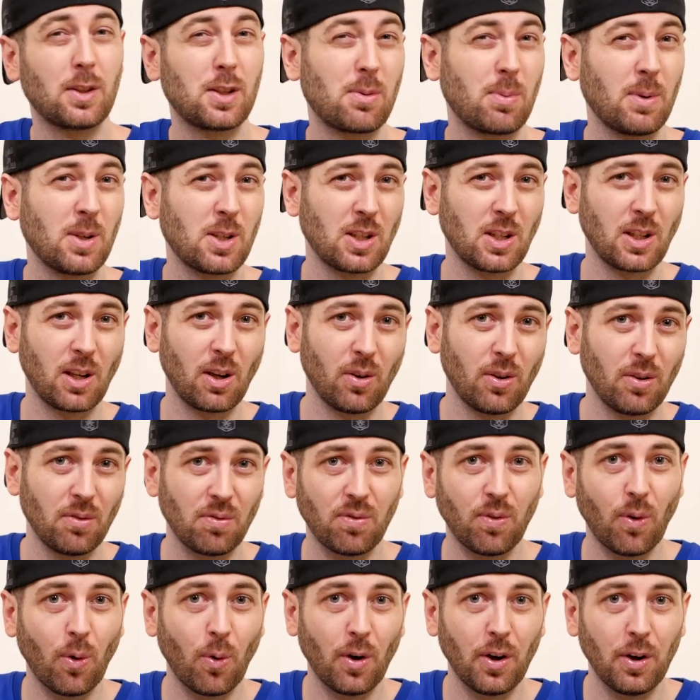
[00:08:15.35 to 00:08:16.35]
especially going
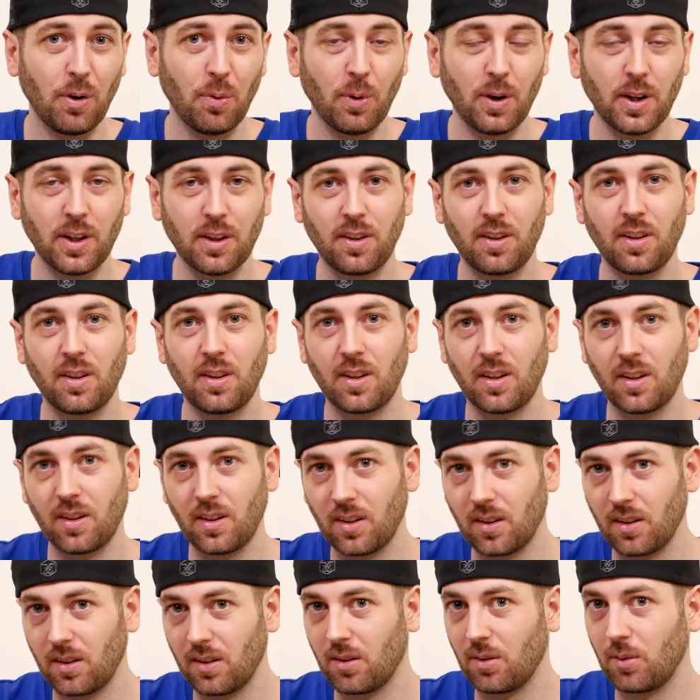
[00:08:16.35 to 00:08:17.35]
forward with
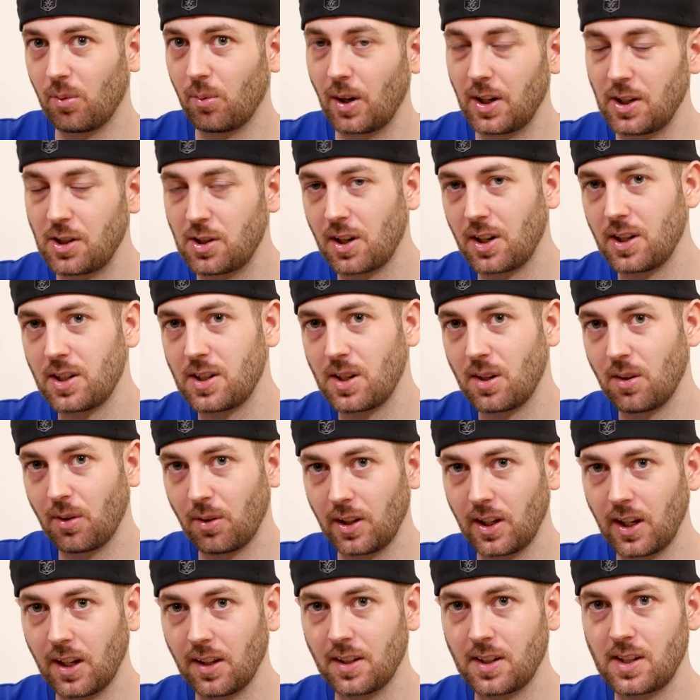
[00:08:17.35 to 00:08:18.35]
uh, ray tracing all
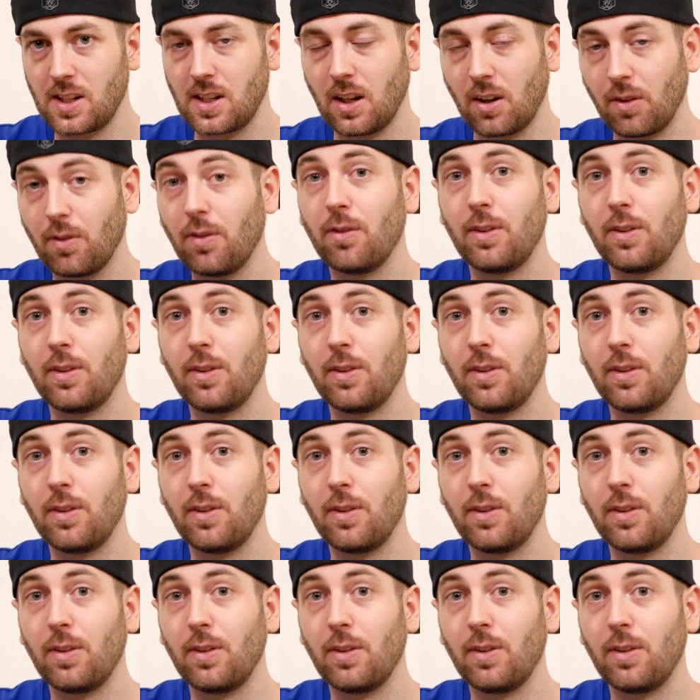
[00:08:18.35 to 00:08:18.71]
the other stuff.